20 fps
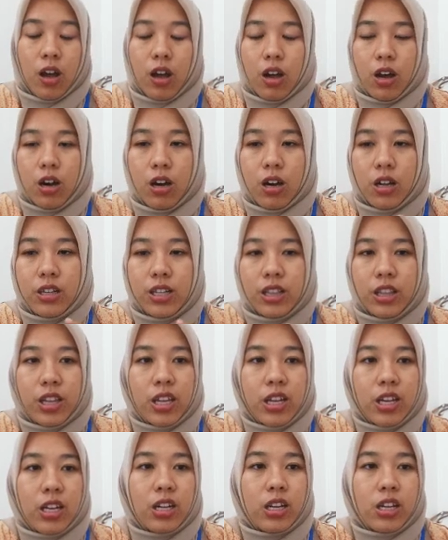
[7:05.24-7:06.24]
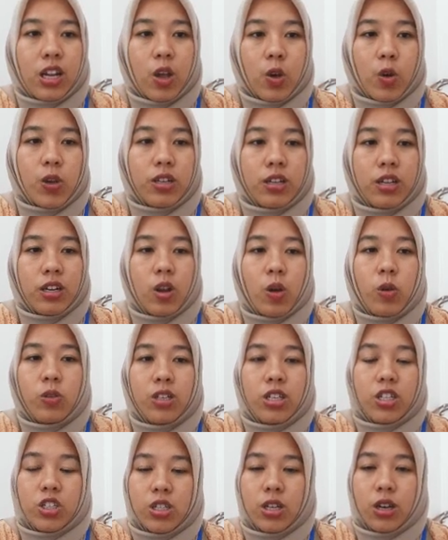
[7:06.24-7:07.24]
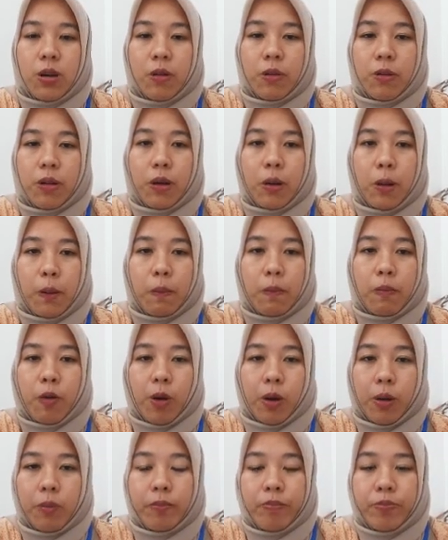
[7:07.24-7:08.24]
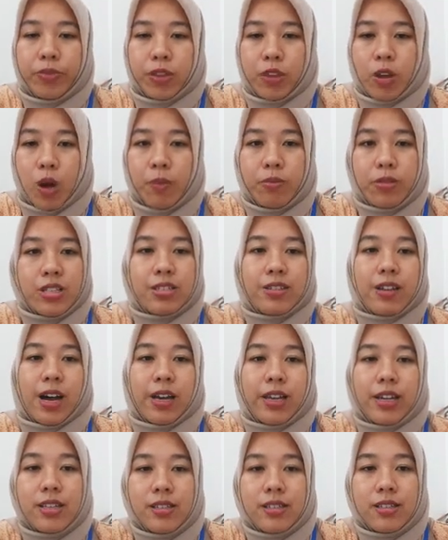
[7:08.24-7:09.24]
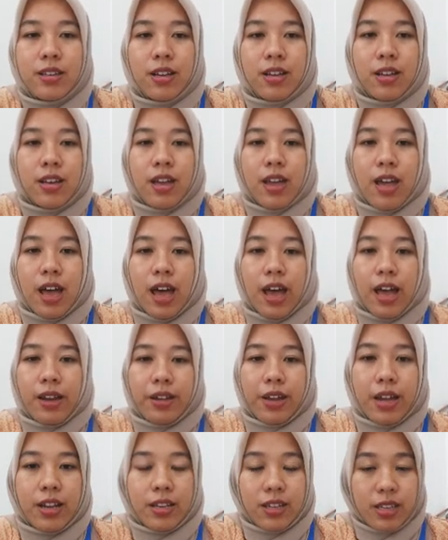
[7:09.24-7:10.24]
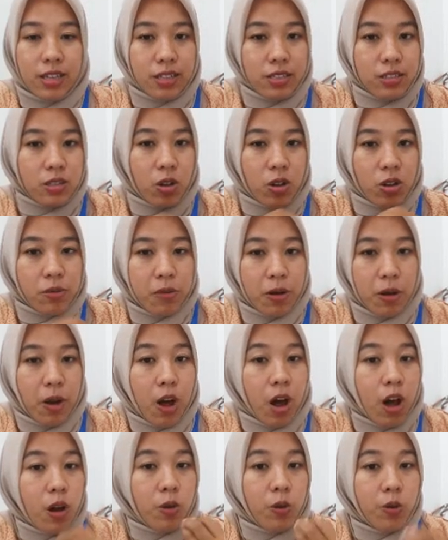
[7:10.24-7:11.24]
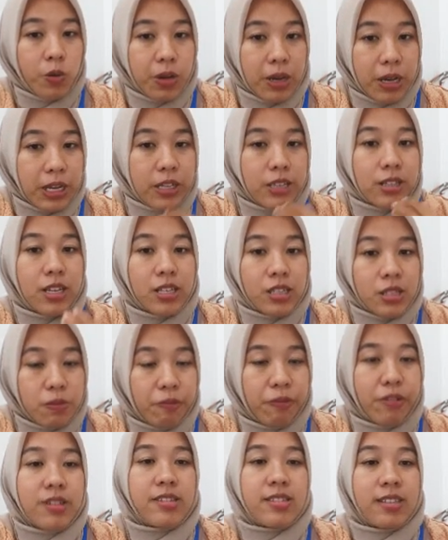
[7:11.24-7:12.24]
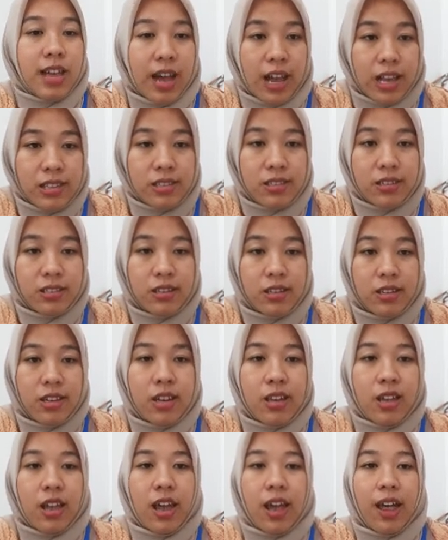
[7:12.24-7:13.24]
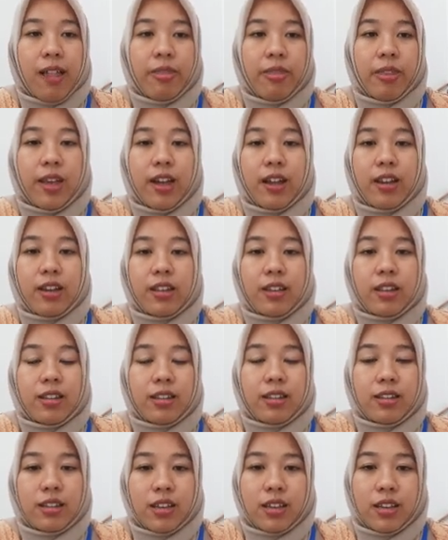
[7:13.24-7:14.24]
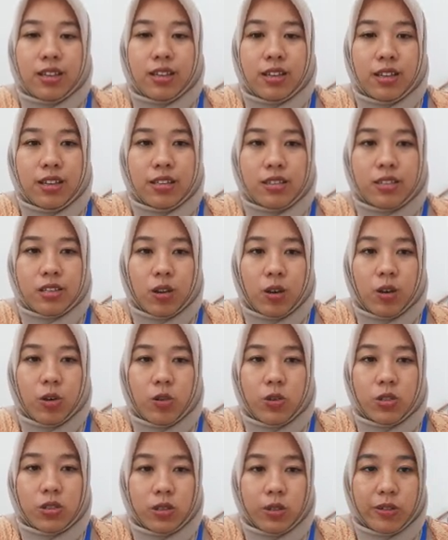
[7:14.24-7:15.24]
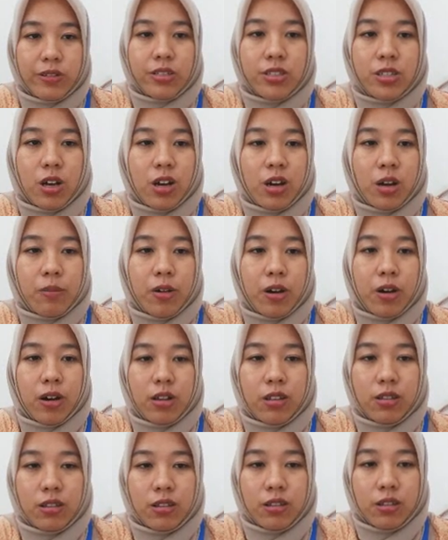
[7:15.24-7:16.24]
the knowledge form of the science, and then it's talk about how this process, and then it is also talk about